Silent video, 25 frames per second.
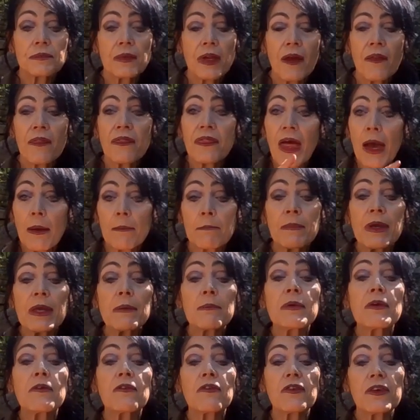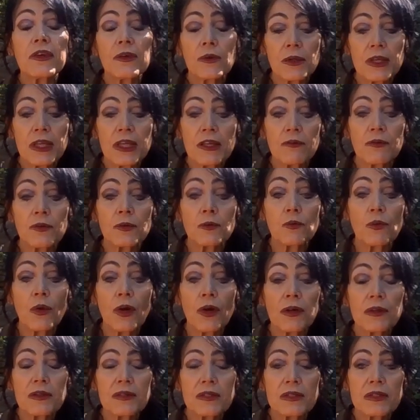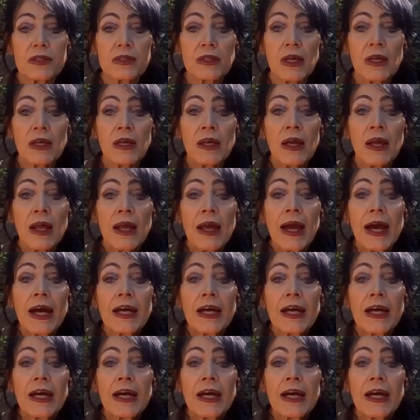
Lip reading: And that made me feel even worse.